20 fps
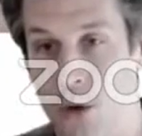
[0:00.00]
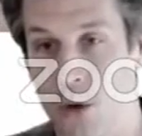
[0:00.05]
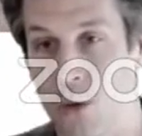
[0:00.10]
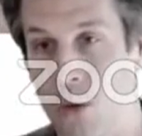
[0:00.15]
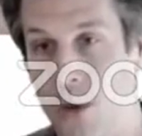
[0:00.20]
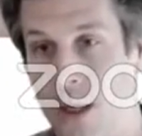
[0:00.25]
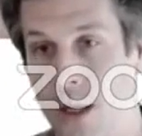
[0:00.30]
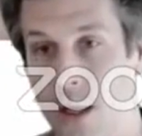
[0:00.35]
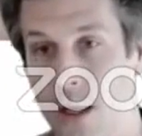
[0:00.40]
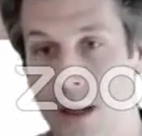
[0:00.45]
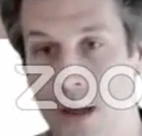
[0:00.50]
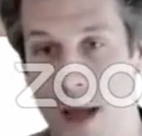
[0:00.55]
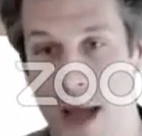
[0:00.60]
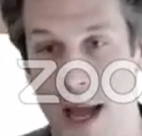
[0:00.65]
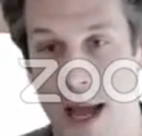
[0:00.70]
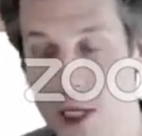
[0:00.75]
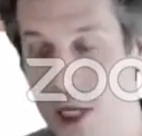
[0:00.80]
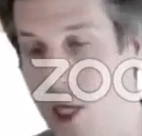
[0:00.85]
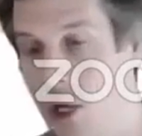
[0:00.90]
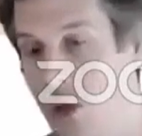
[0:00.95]
we
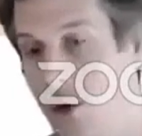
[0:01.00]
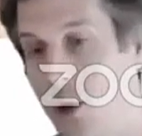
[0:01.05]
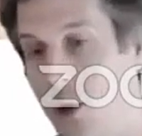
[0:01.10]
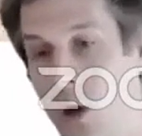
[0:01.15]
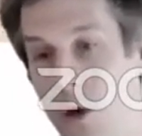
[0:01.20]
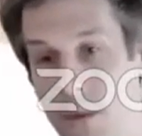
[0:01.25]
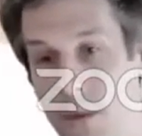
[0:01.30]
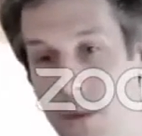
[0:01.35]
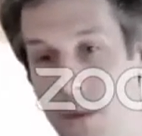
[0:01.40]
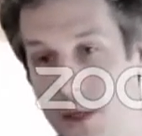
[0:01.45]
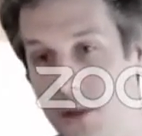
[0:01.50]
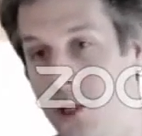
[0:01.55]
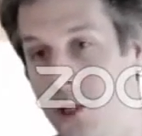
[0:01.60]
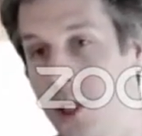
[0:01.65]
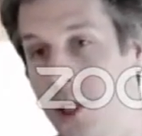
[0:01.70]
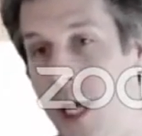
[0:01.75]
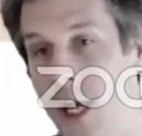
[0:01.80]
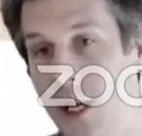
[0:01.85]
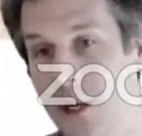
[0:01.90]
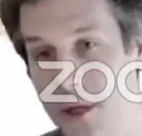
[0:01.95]
execute a whole bunch of
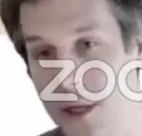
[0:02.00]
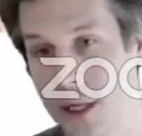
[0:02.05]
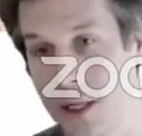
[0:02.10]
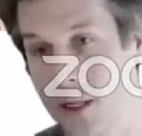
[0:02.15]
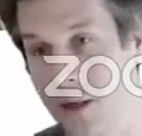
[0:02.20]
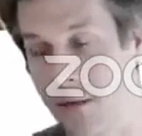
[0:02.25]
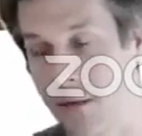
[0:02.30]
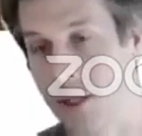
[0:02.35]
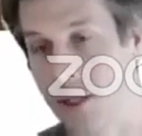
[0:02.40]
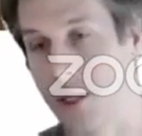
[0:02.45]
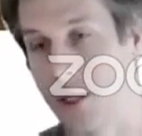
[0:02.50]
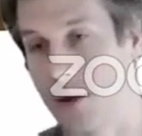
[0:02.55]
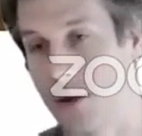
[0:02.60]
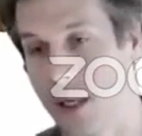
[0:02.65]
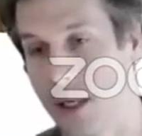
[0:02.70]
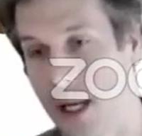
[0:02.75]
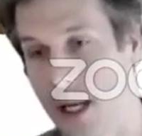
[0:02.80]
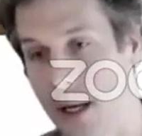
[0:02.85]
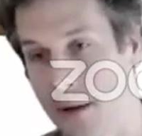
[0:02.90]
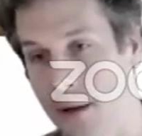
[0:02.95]
trajectories of it just
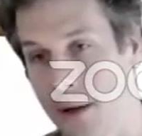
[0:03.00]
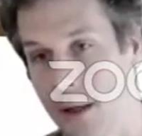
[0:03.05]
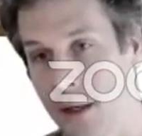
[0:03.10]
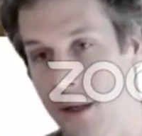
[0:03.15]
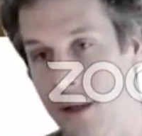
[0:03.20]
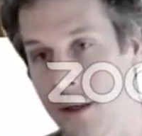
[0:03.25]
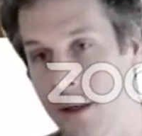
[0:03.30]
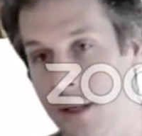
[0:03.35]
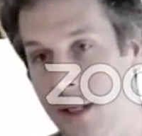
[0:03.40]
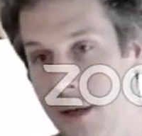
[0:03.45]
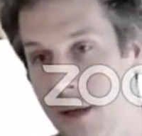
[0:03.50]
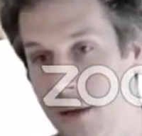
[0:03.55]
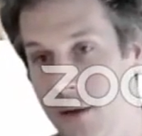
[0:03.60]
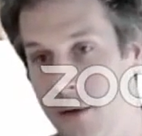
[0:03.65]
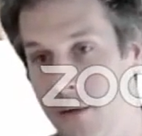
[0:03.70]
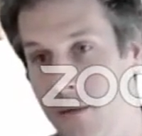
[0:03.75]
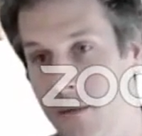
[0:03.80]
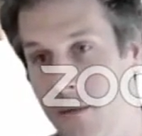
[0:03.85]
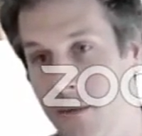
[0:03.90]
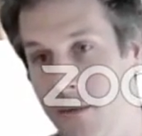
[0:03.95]
going down
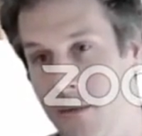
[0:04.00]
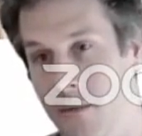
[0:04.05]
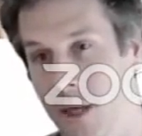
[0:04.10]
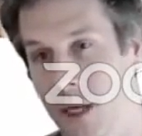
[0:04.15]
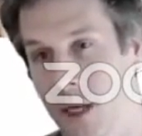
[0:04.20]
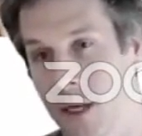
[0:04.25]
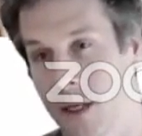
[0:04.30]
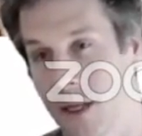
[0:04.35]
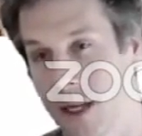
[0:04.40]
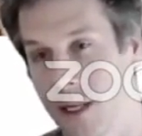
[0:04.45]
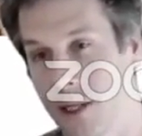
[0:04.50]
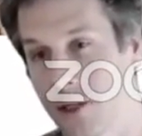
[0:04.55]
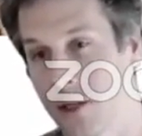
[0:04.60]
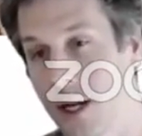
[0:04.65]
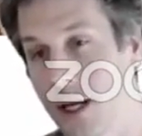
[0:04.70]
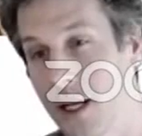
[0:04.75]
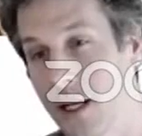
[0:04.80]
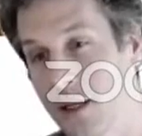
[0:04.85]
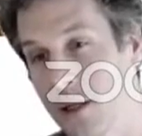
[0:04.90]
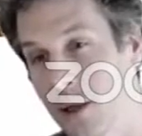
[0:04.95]
the lane
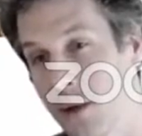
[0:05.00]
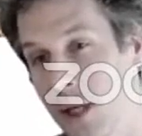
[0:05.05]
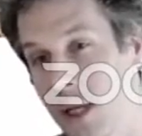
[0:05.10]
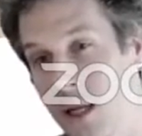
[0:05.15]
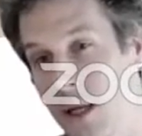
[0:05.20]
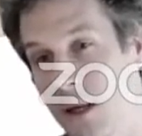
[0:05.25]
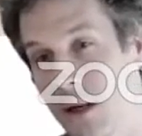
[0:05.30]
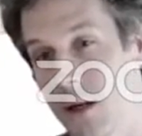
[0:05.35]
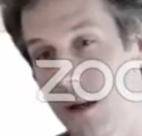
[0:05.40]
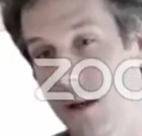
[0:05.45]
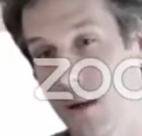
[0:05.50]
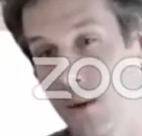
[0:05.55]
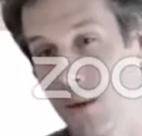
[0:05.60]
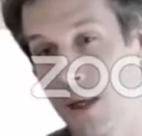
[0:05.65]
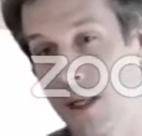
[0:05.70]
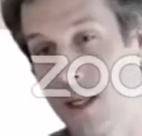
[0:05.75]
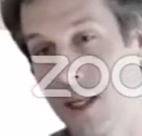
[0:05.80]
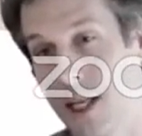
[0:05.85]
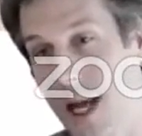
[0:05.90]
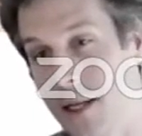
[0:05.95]
straight. So here,
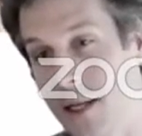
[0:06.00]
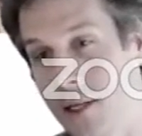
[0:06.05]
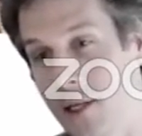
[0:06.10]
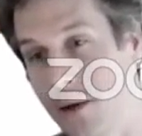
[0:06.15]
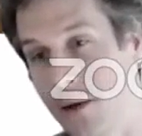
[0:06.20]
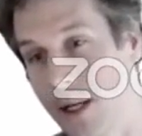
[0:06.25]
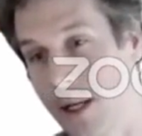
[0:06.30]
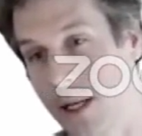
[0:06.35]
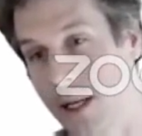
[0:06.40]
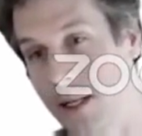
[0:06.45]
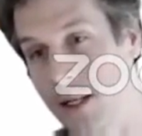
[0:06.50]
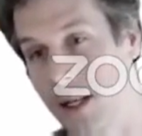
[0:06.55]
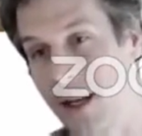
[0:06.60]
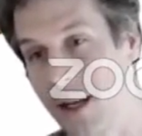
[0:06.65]
what Zihan's doing is